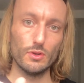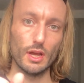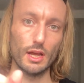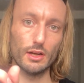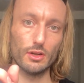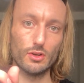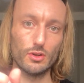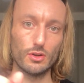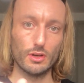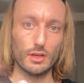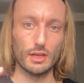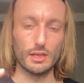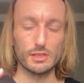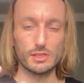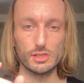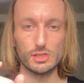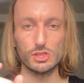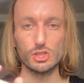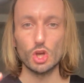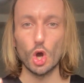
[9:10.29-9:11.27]
and cooking
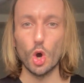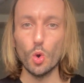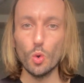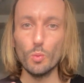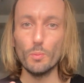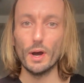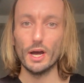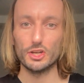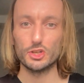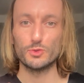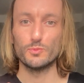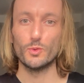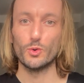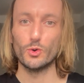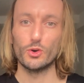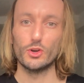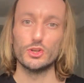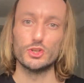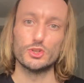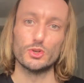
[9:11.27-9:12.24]
so much
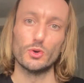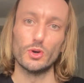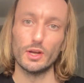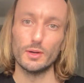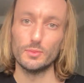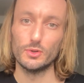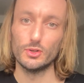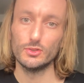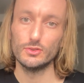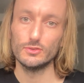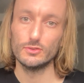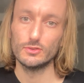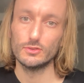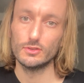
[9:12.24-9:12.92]
more enjoyable,